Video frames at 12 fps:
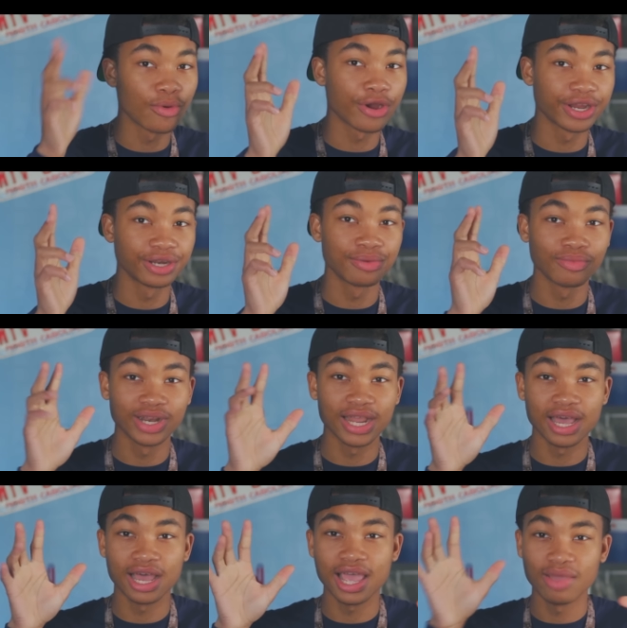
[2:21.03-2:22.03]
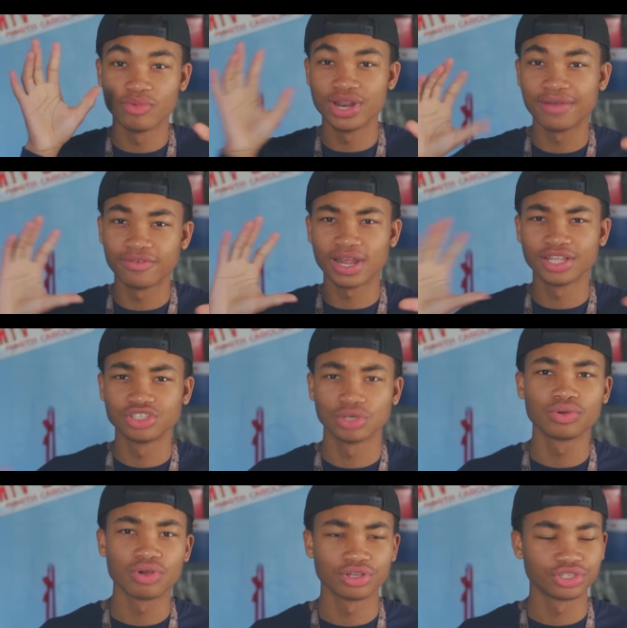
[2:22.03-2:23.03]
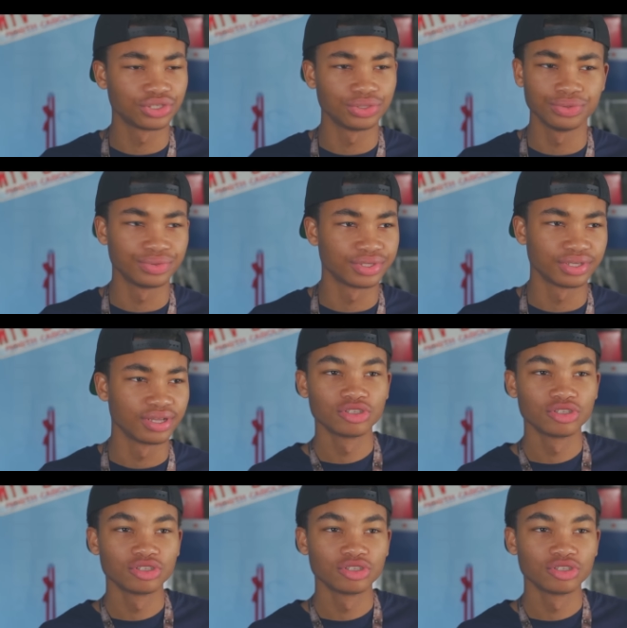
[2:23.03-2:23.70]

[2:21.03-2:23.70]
wearing them whenever I joke on shoes.